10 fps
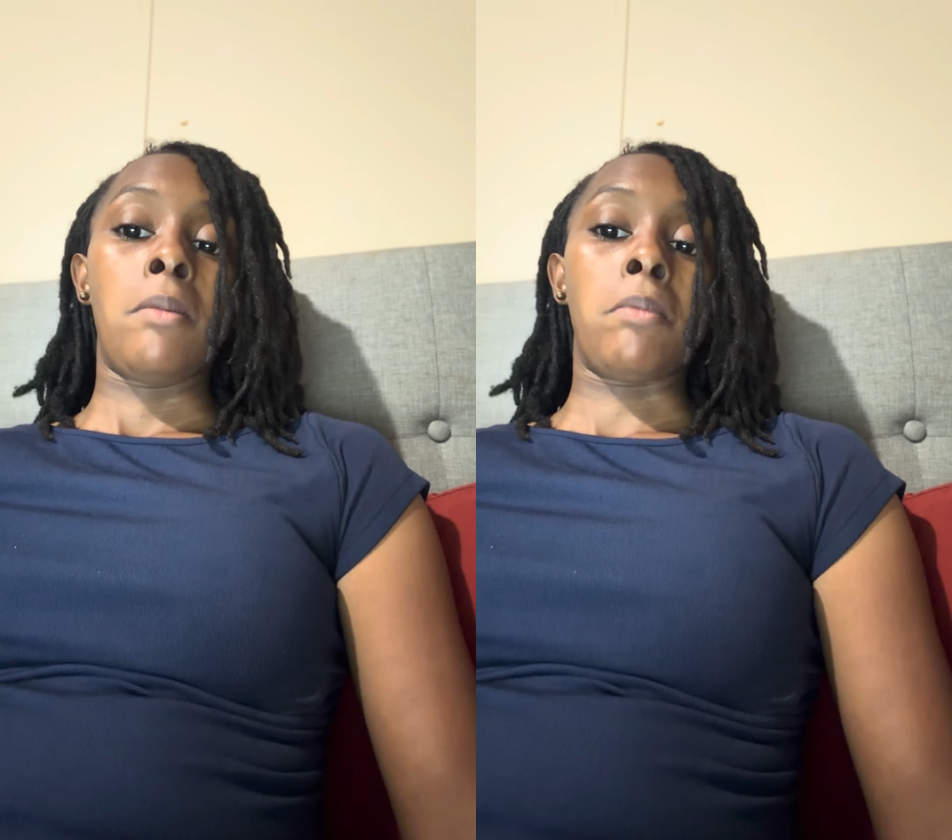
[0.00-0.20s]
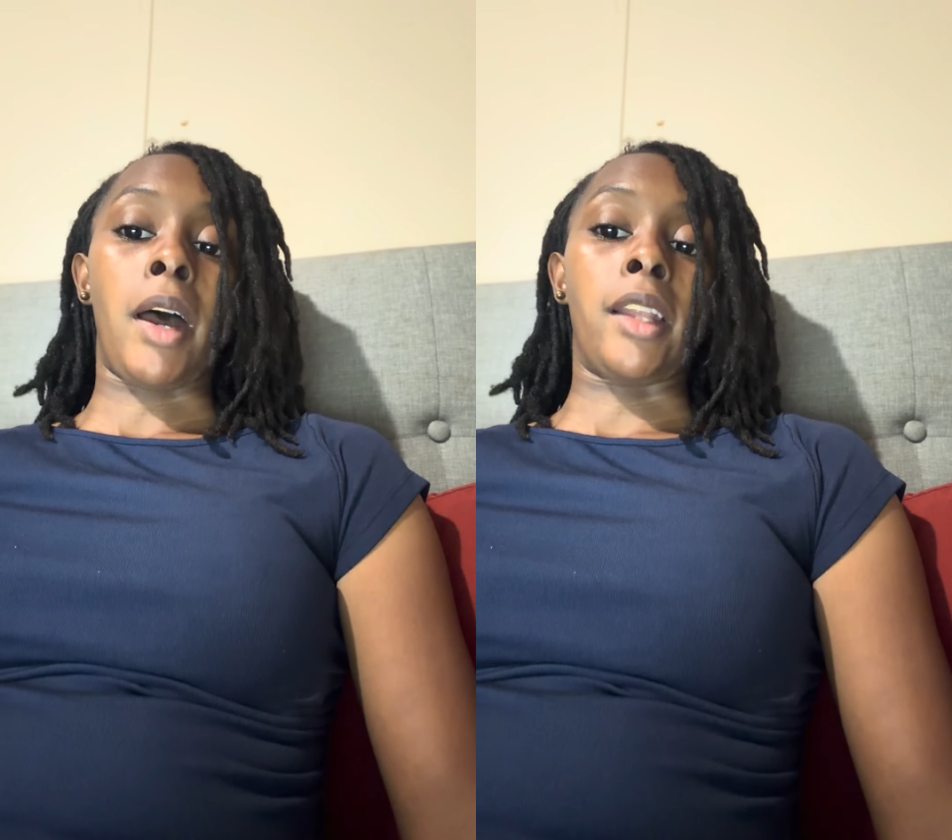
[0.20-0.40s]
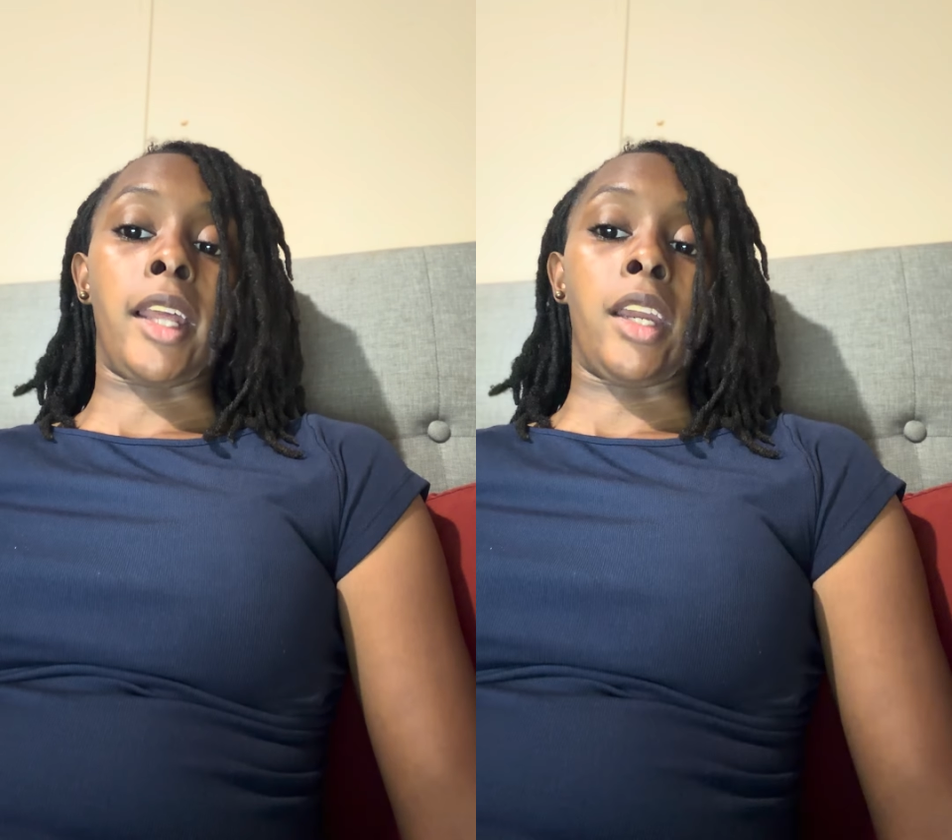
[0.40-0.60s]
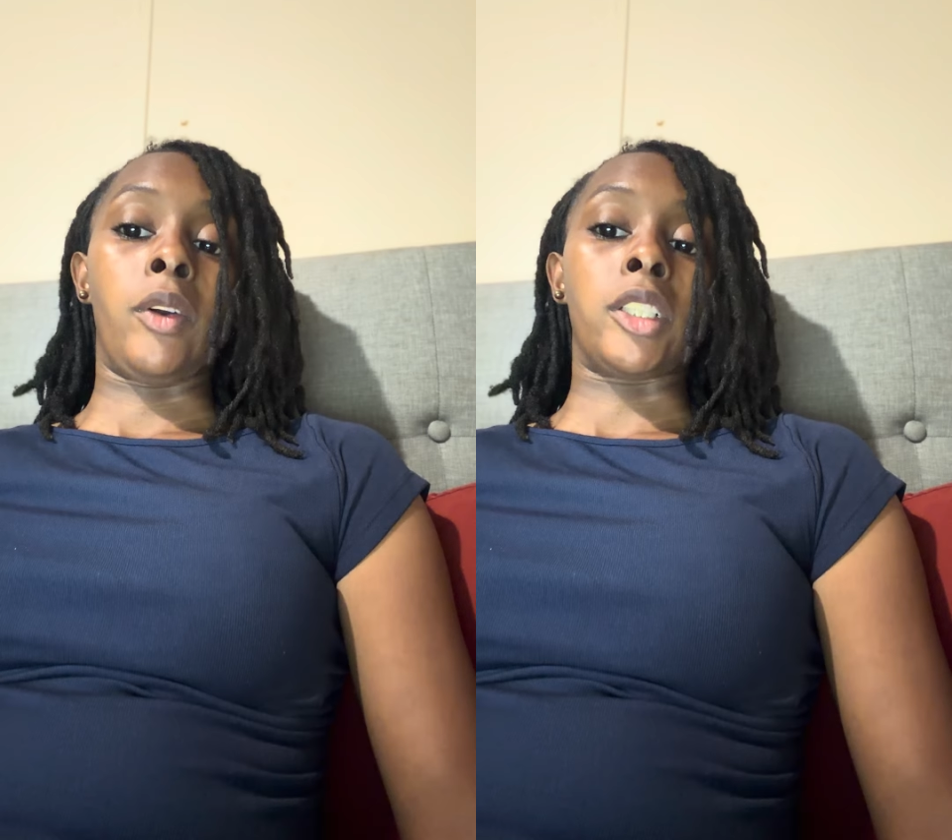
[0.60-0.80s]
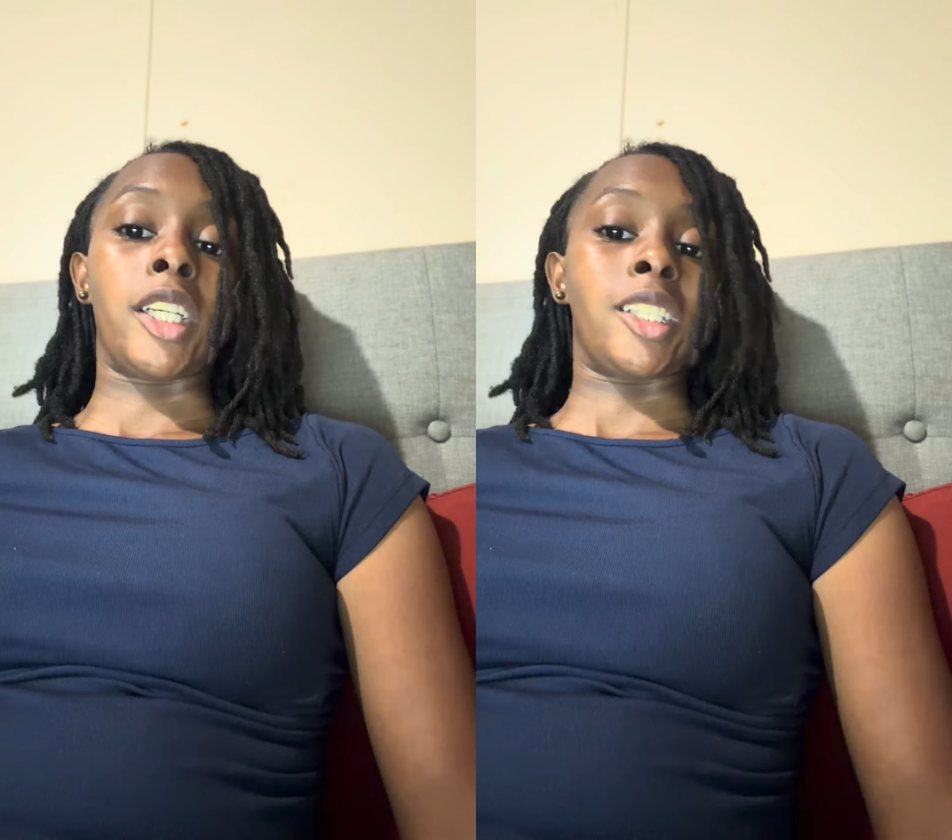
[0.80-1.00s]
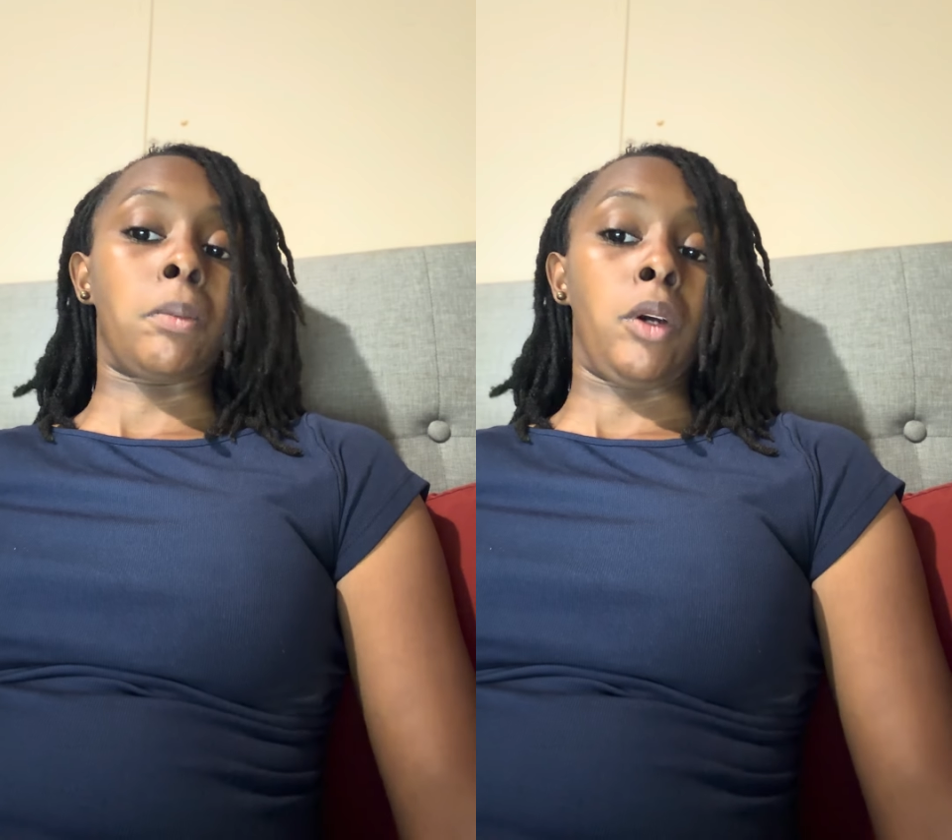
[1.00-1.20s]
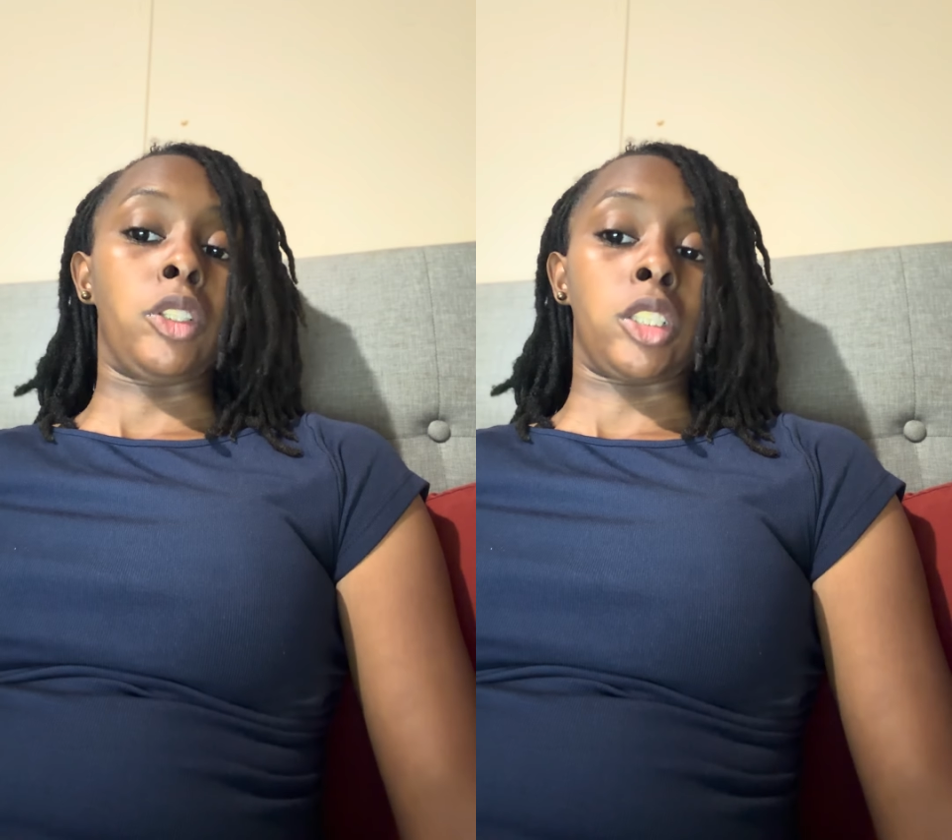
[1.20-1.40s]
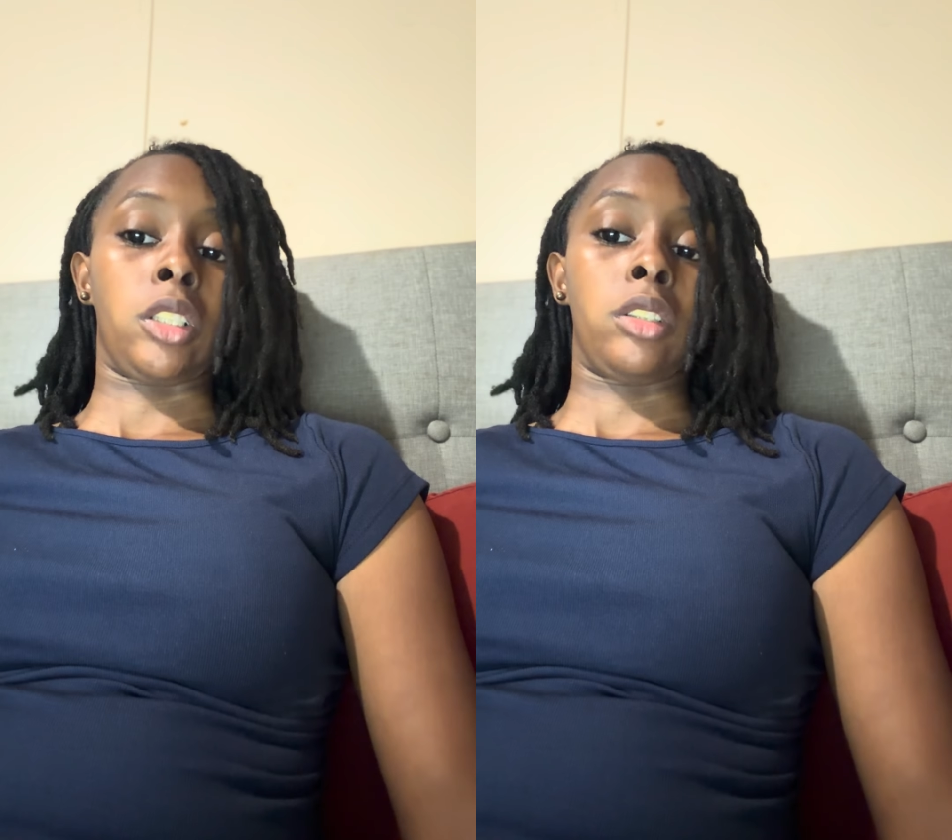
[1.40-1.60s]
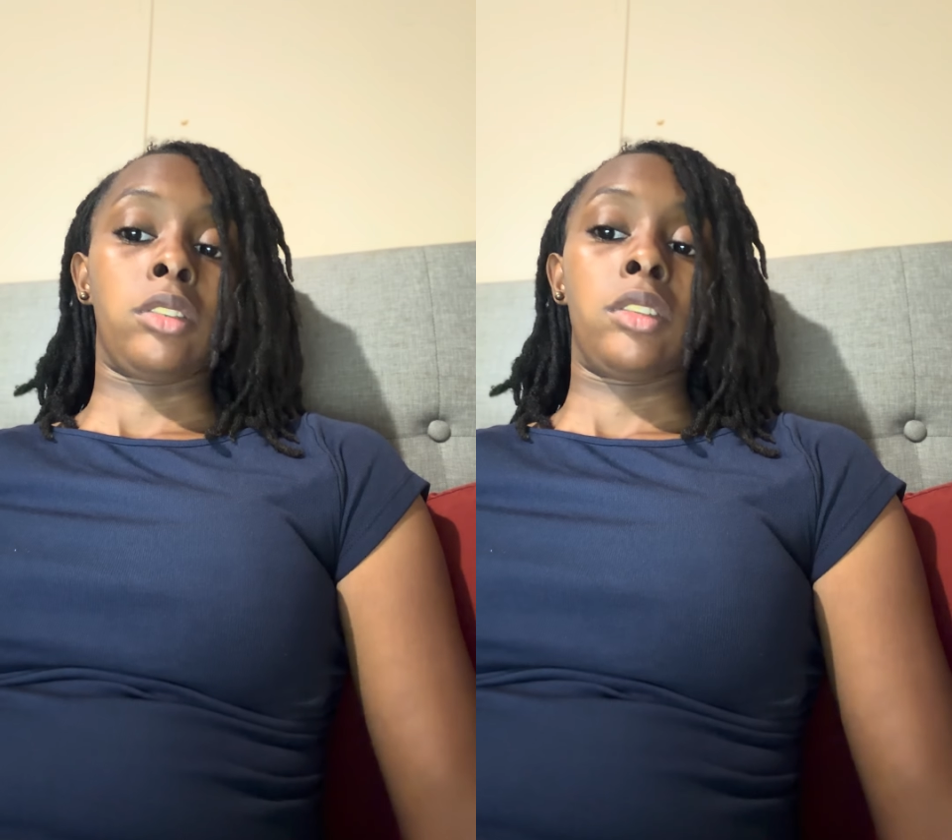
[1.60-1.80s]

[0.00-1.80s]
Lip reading: by language exposure,